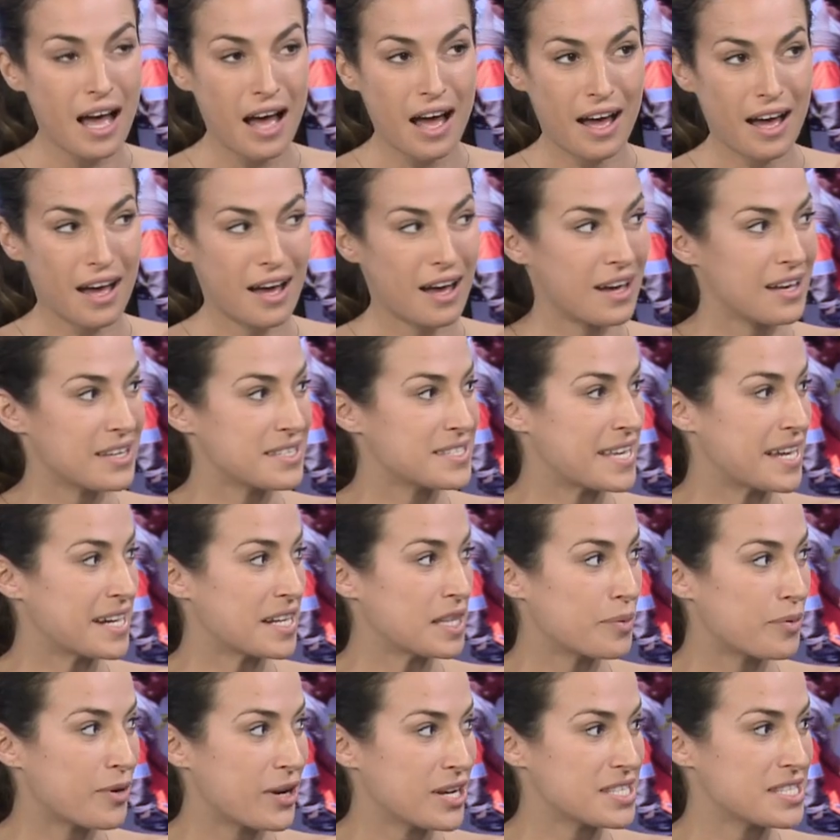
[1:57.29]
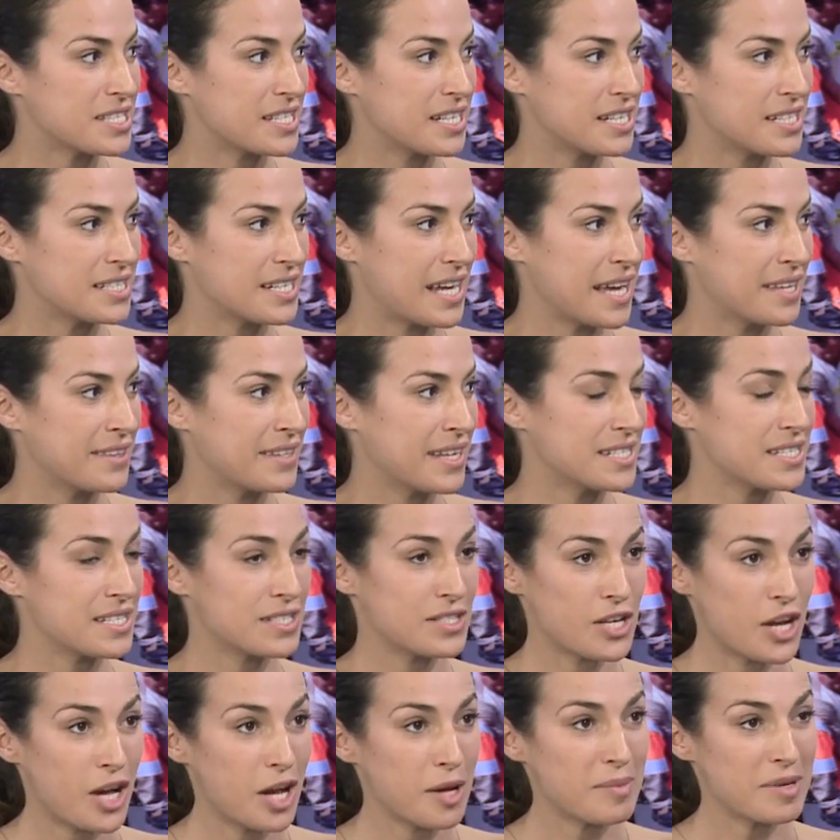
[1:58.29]
setting the precedent, and they're
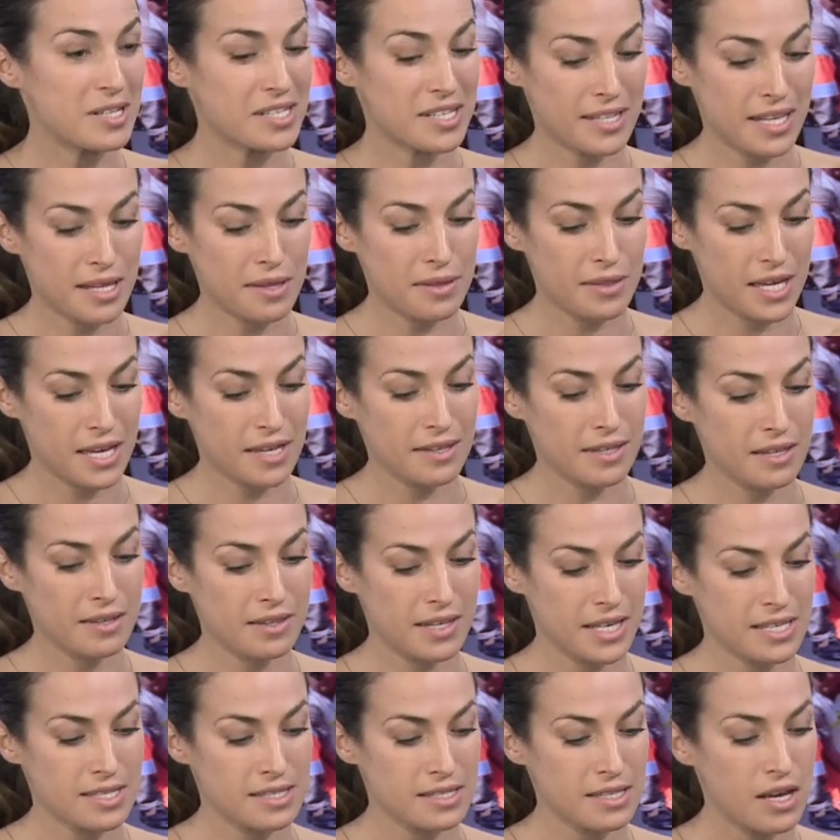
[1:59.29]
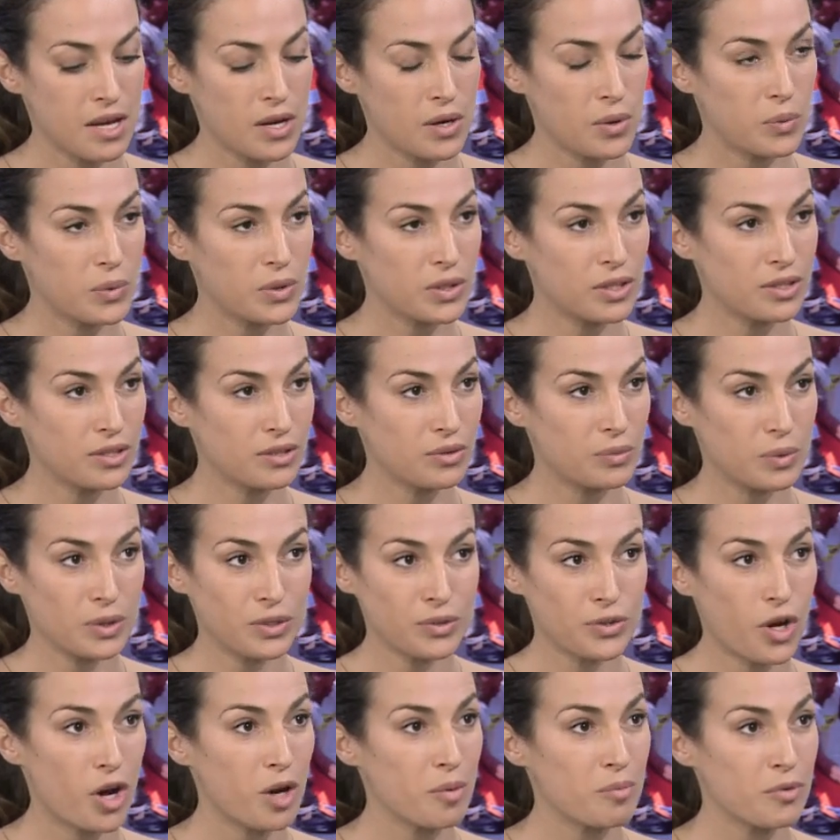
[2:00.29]
determined, and they think that this will
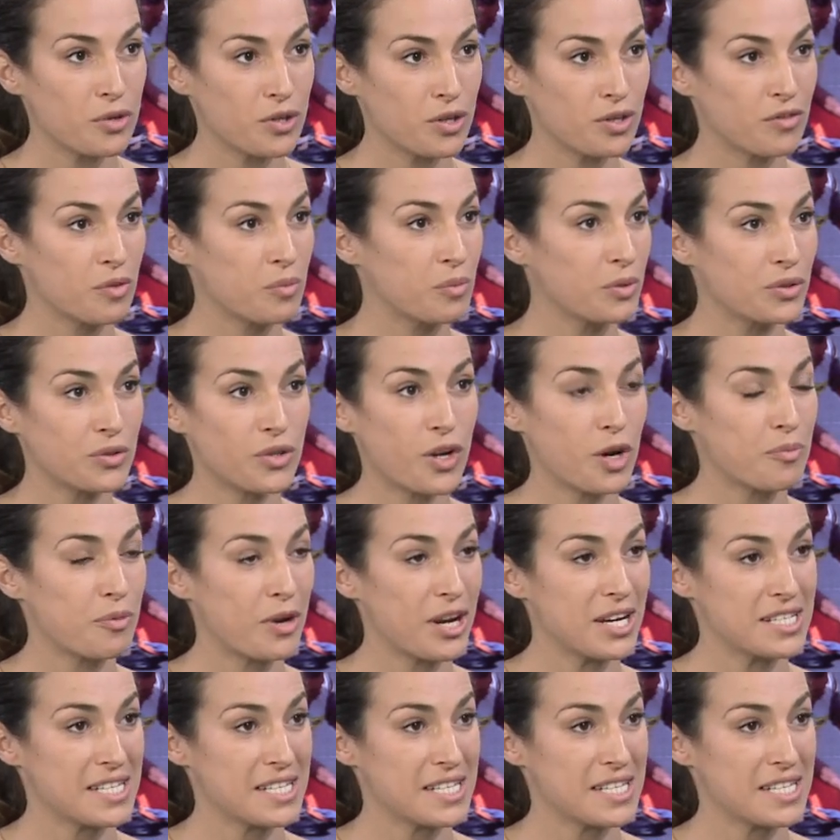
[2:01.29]
not move and will not break